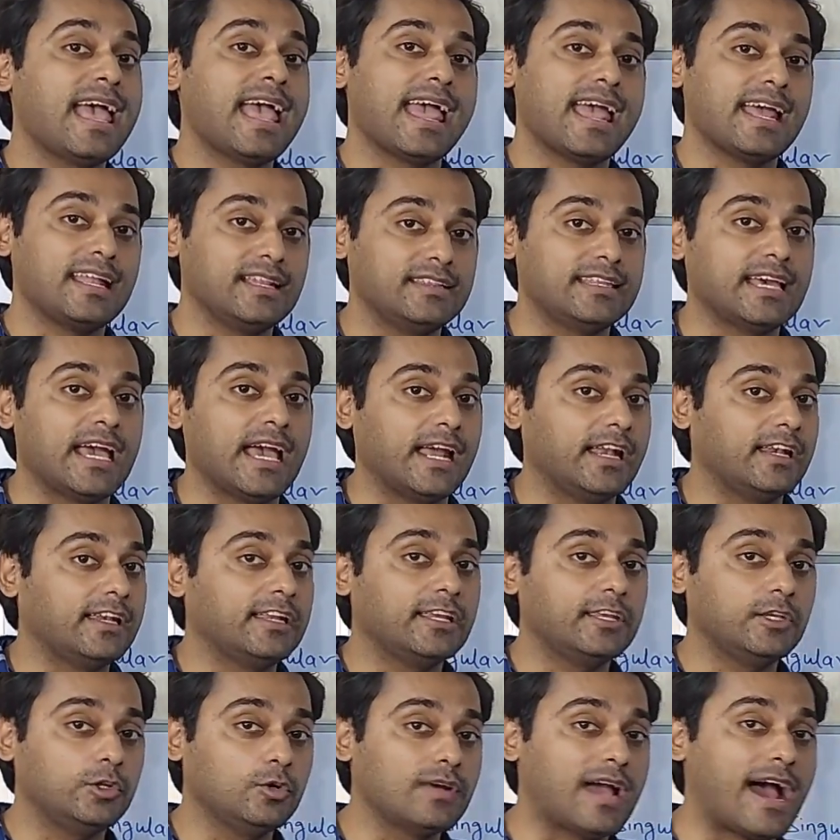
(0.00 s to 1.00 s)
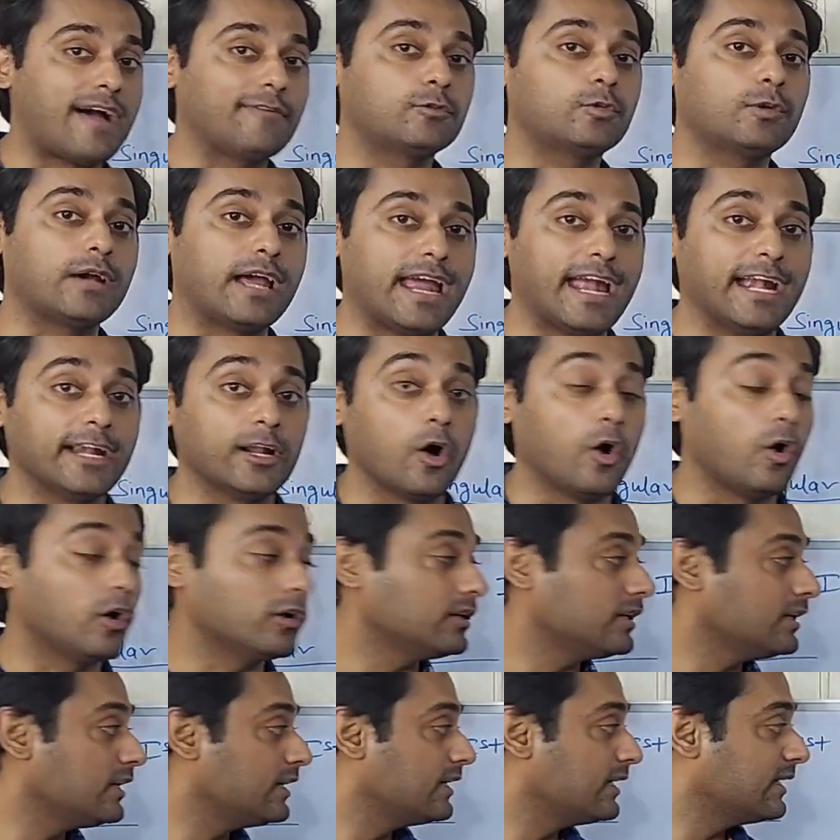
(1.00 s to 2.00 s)
and then you have to add
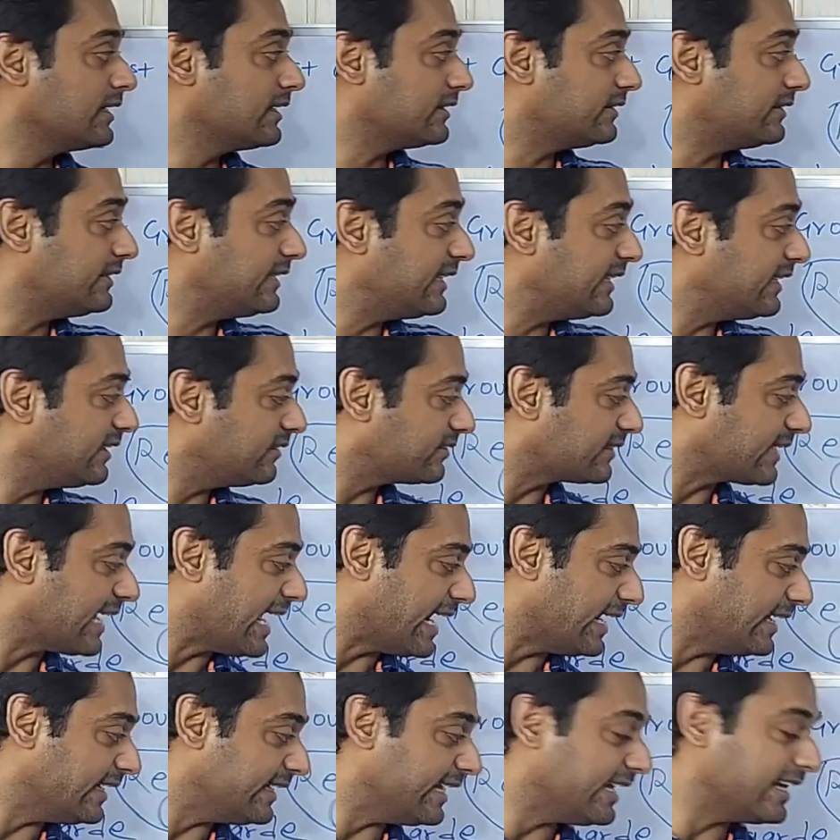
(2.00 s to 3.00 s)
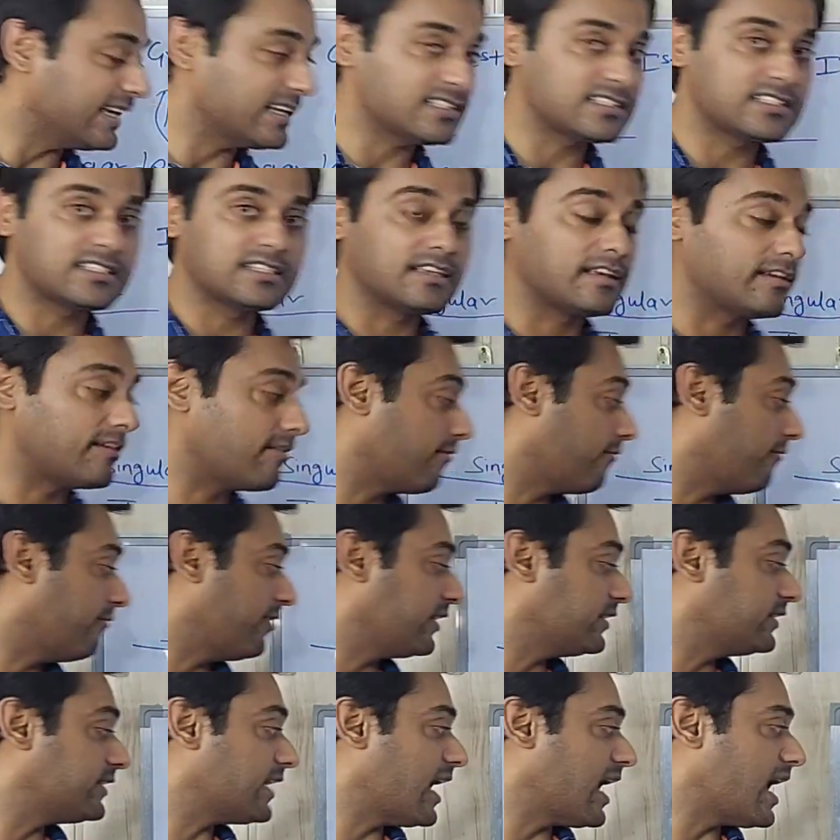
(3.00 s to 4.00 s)
on these endings
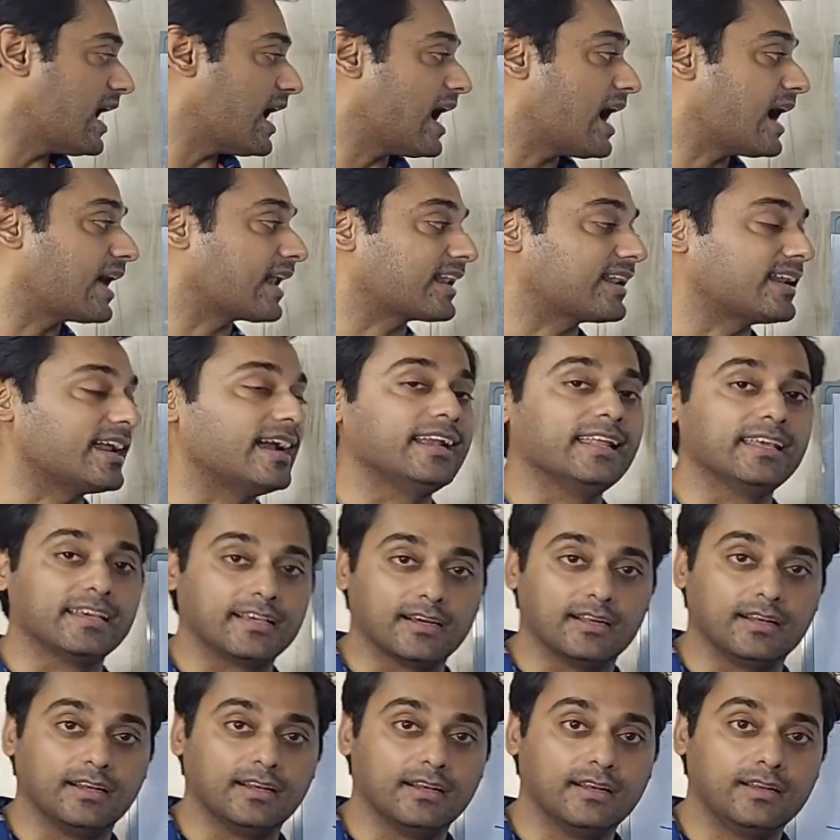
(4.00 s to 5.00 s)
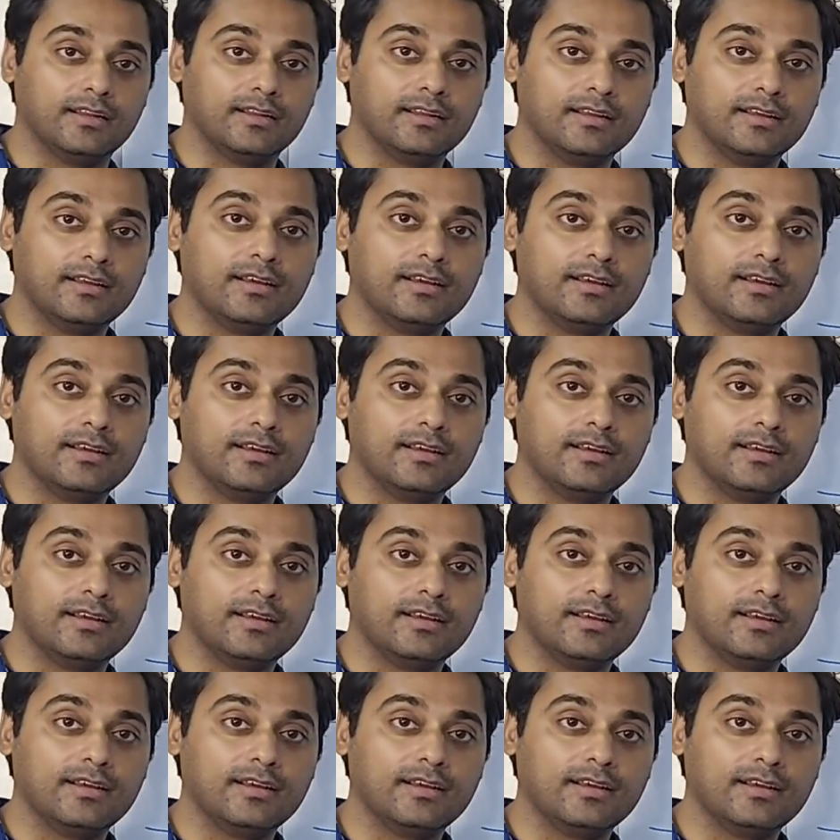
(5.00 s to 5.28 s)
with the radical.